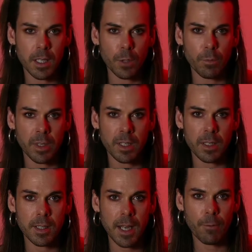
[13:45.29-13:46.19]
you've been
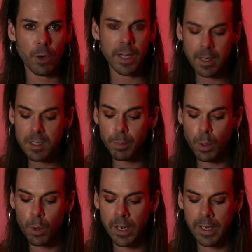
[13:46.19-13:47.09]
discovering,
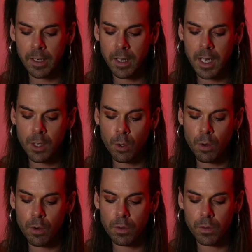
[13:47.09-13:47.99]
exploring in
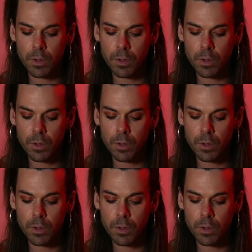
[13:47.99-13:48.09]
your